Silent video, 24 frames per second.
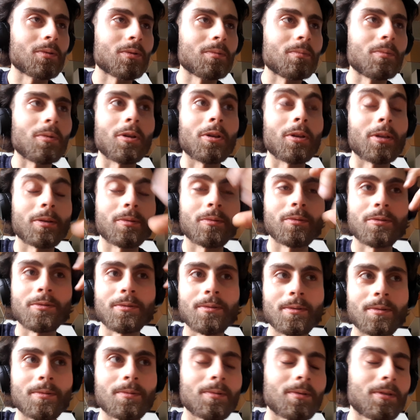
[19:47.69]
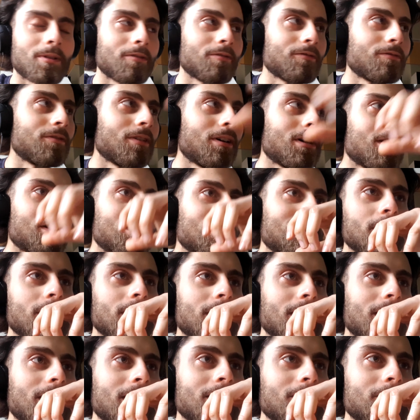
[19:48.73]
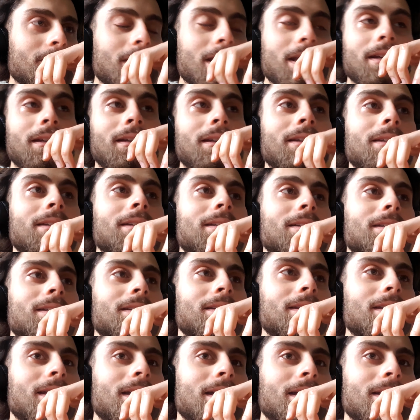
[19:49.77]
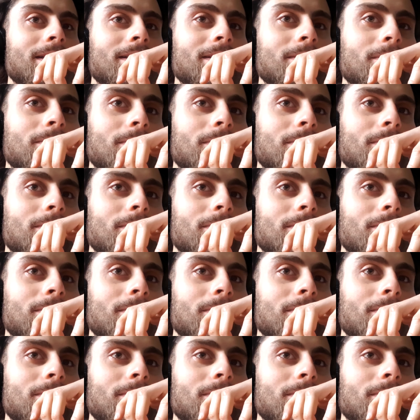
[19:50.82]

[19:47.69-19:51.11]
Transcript: with Moloch, which was really fun, and Madeline and that.